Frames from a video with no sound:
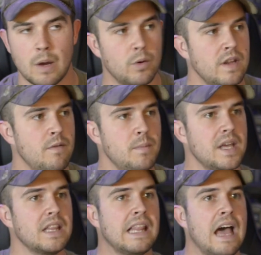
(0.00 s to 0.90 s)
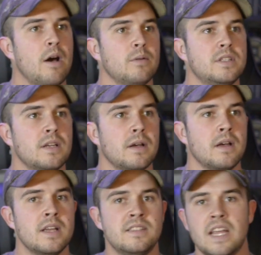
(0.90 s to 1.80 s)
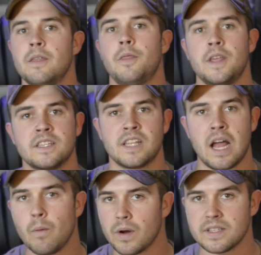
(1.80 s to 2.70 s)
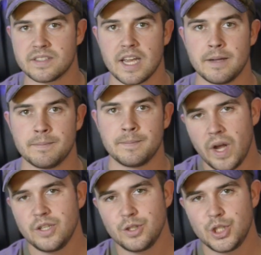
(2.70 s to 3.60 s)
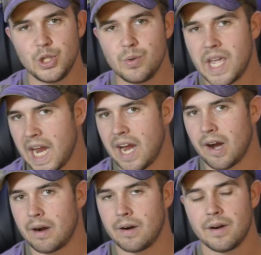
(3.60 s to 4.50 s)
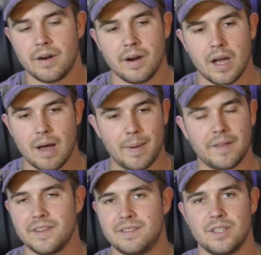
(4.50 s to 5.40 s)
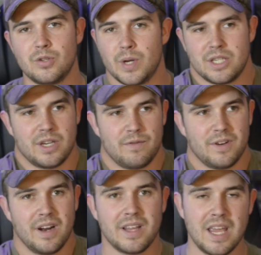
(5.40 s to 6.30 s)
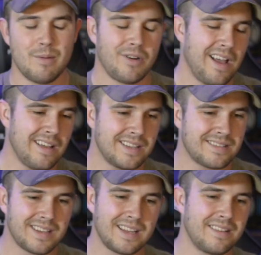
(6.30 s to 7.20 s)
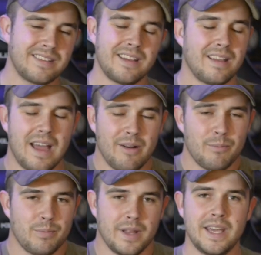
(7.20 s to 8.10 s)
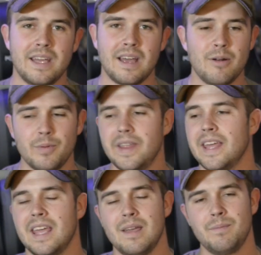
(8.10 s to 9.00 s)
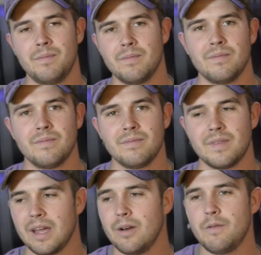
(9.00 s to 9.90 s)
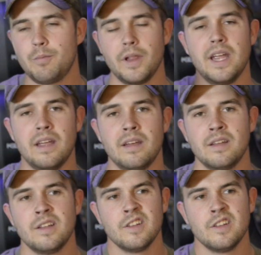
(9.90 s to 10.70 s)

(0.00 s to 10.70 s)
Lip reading: I wouldn't even be allowed to say the things that I want to say. Why should you care about this situation if you're not a gamer? I don't play that game. I don't even play